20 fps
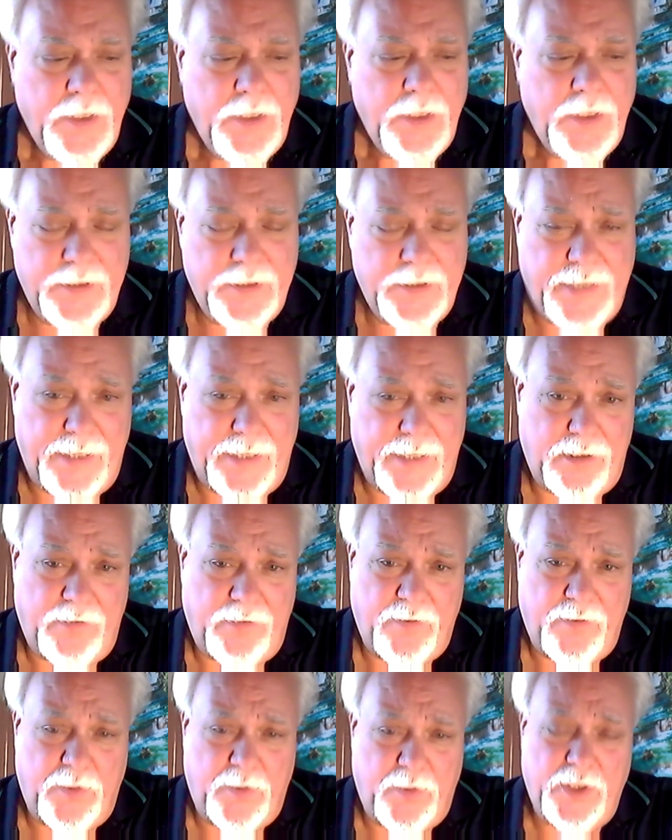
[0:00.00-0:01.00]
The title
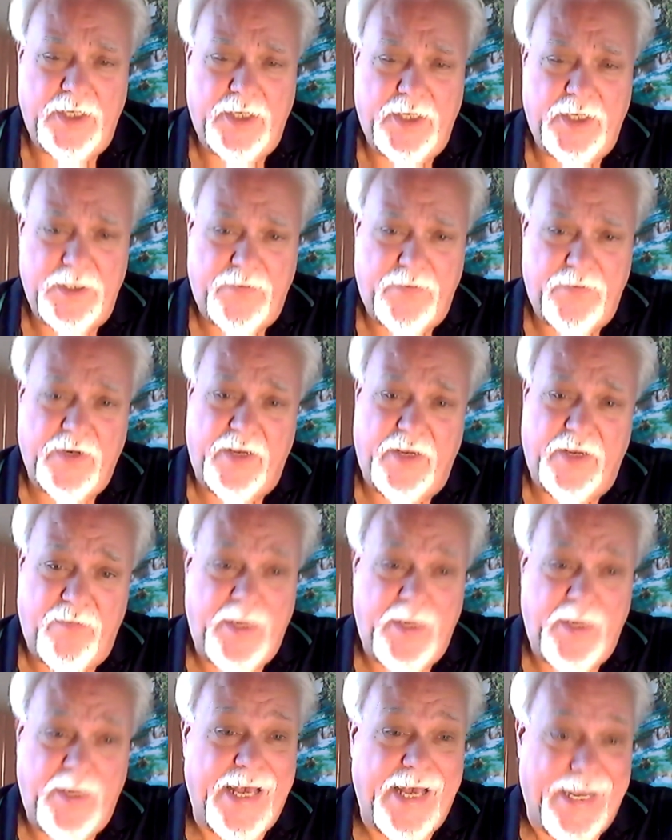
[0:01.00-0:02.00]
of the book is Forgive
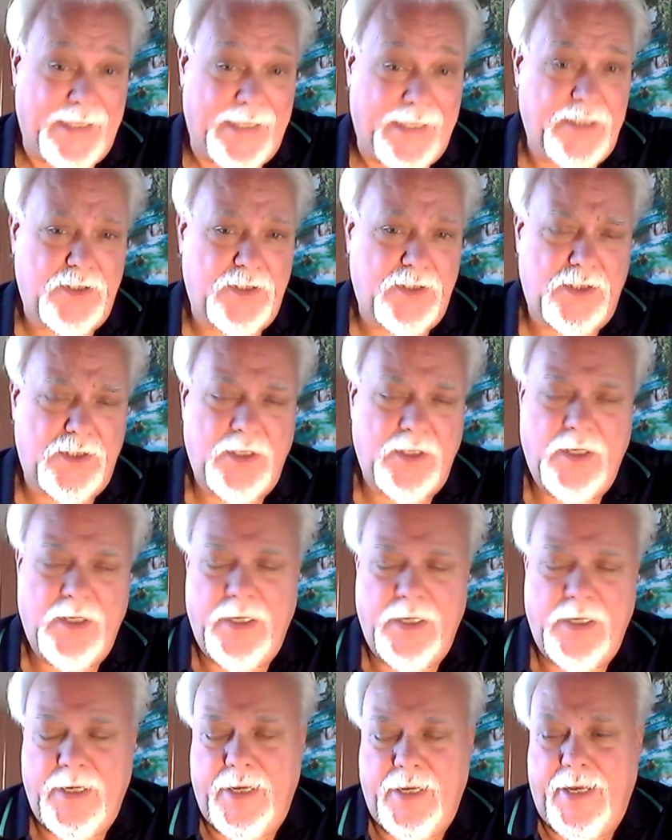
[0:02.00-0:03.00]
Me, Alex
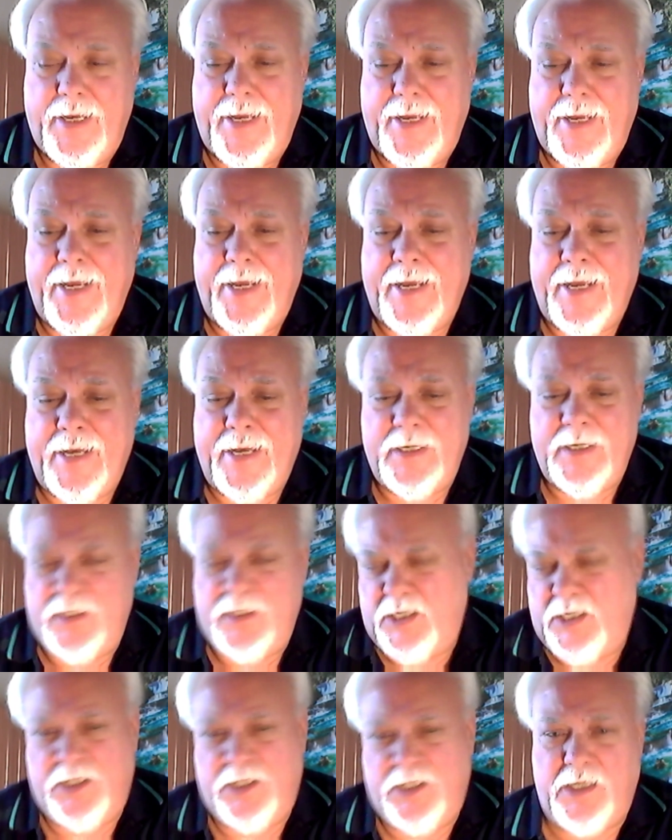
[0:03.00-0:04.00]
and
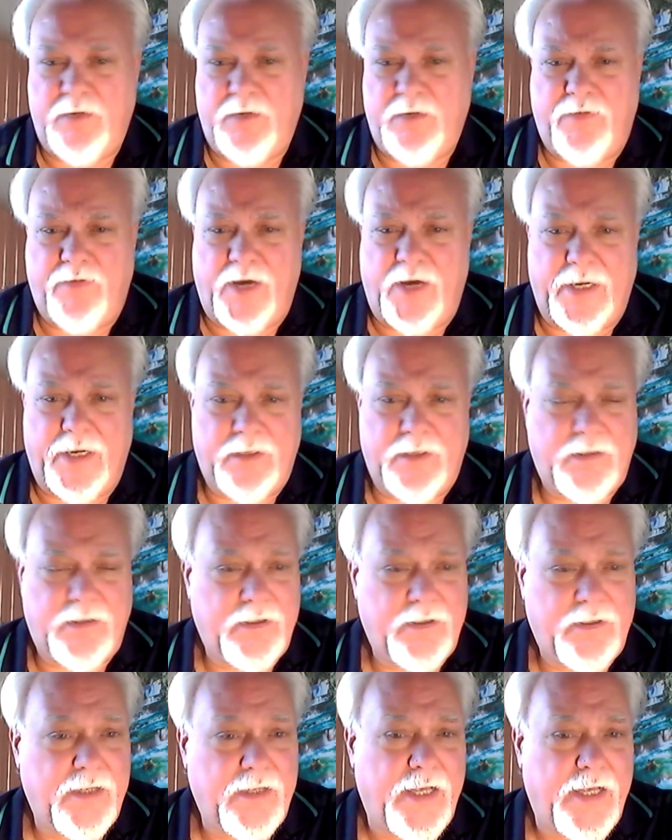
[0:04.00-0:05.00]
it's easy to find
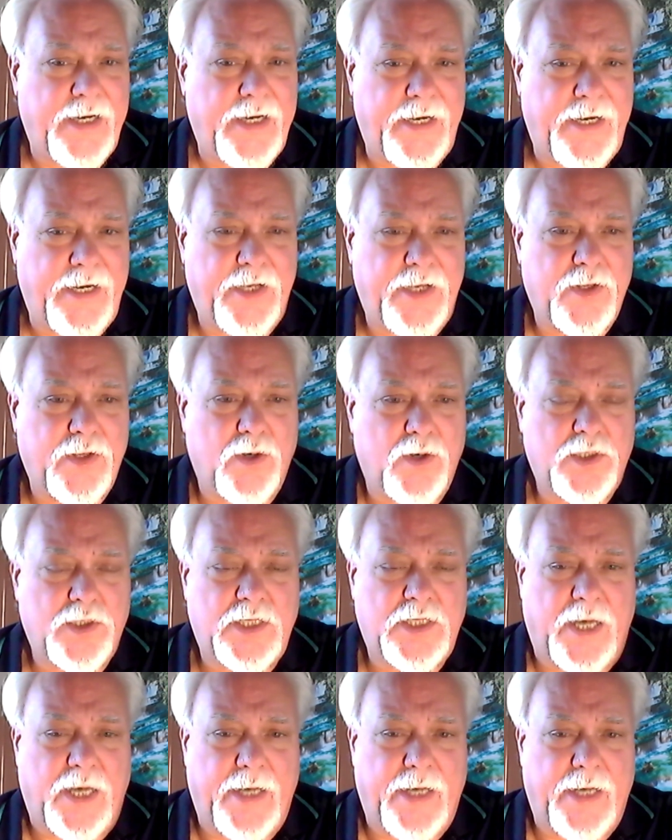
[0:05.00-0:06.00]
at any of those
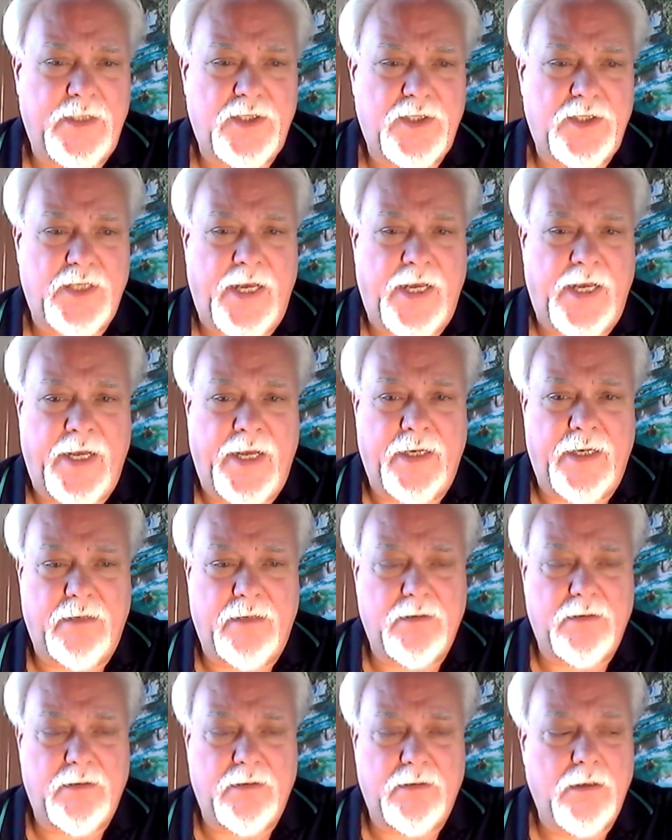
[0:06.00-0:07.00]
sites. And
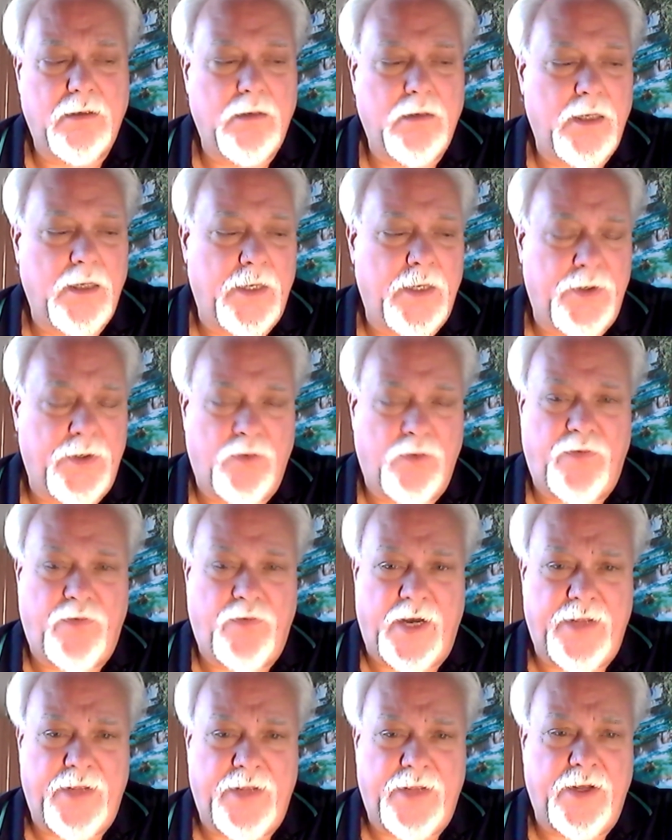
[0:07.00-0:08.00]
and you'll
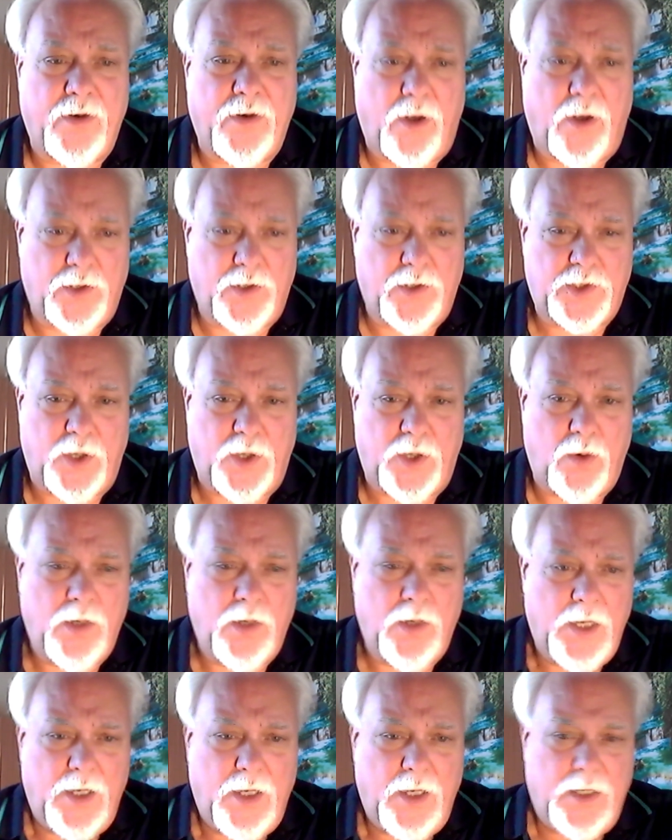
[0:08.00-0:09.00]
find there also
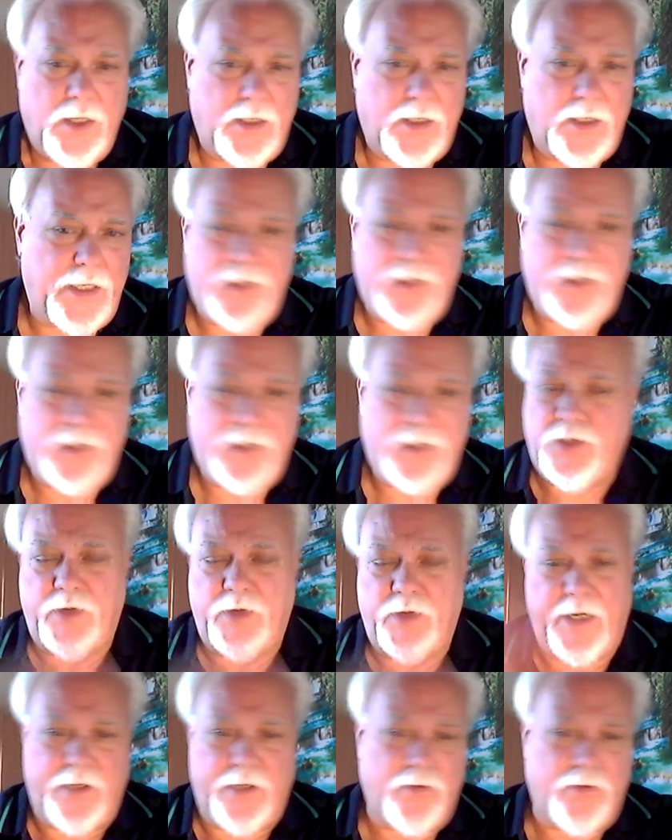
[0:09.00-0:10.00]
links to any
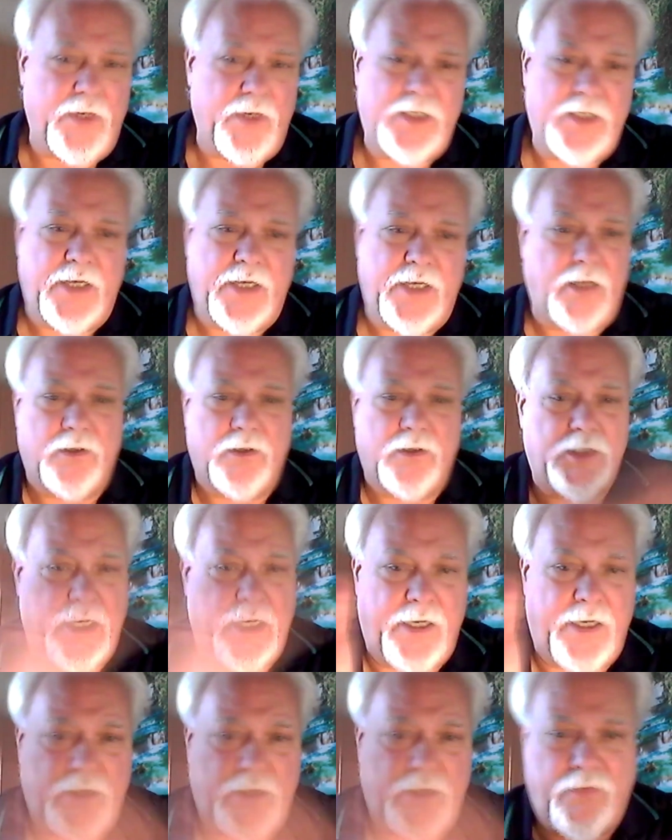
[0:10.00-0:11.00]
of the retailers,
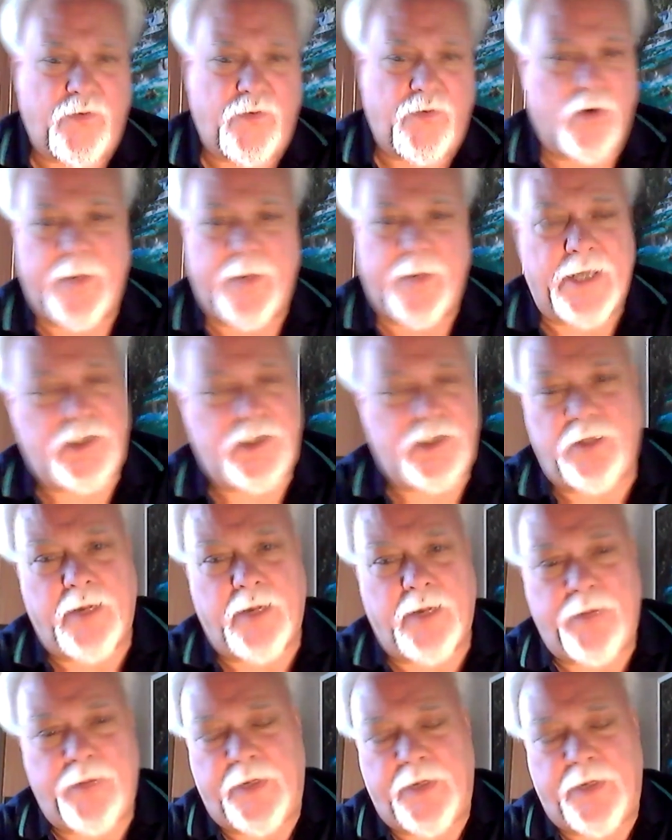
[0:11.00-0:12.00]
any of the formats you
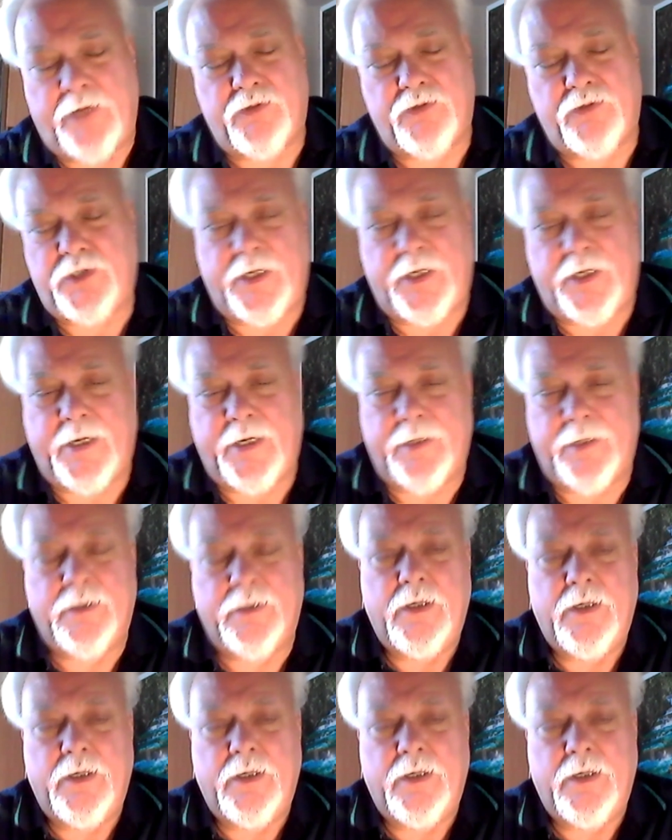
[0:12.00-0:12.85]
might be interested in